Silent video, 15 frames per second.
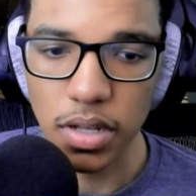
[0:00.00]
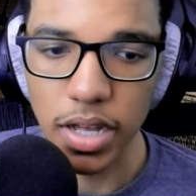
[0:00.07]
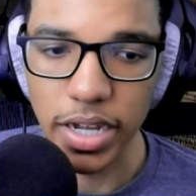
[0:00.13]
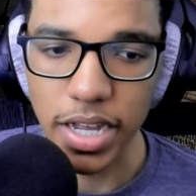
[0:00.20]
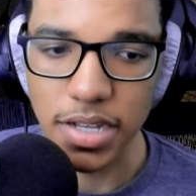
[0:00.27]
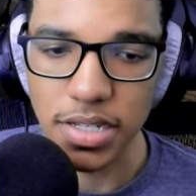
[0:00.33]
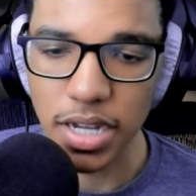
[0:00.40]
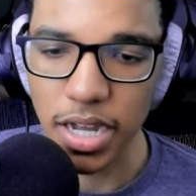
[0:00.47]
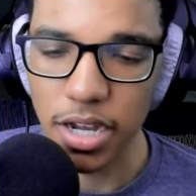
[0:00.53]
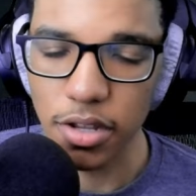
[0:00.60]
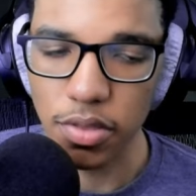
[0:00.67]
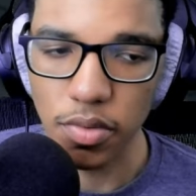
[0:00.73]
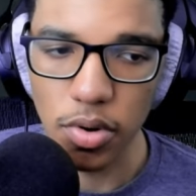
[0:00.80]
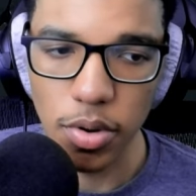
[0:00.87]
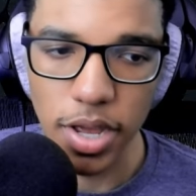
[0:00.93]
I guess I gotta
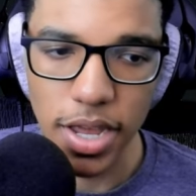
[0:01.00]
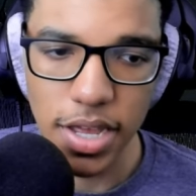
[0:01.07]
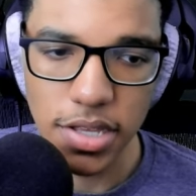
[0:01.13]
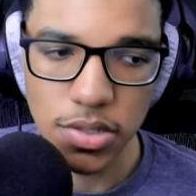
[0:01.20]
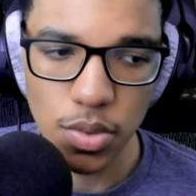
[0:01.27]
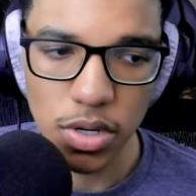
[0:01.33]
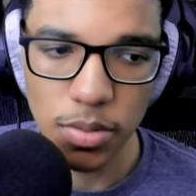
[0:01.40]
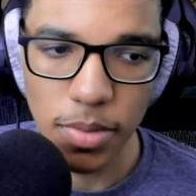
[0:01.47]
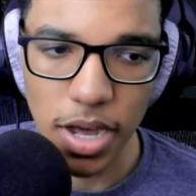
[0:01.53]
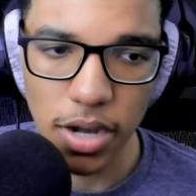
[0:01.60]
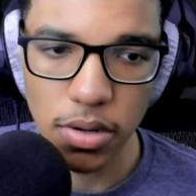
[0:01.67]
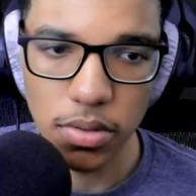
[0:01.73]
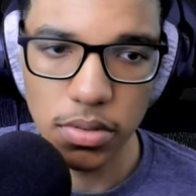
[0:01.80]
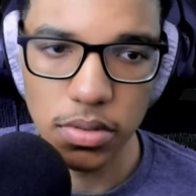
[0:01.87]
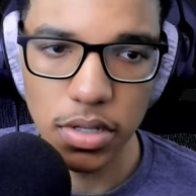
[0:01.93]
throw hands with him. I
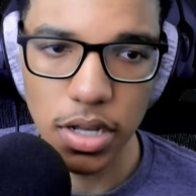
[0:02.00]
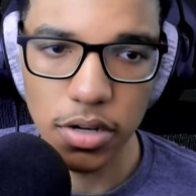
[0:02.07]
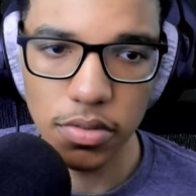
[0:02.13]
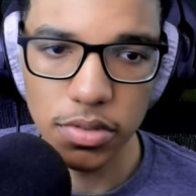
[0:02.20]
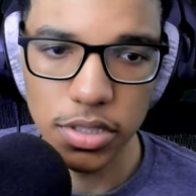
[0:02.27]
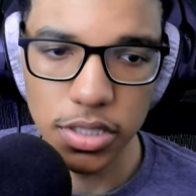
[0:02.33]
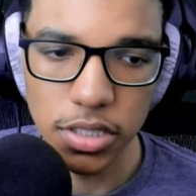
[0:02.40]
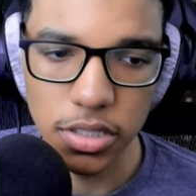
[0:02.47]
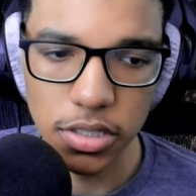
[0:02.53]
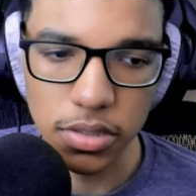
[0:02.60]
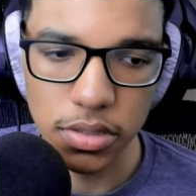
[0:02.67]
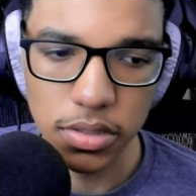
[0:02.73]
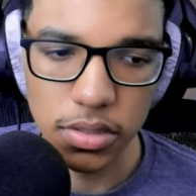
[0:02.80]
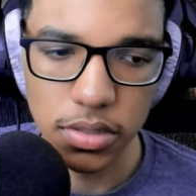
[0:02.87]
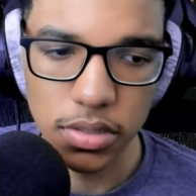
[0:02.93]
don't, I don't really know.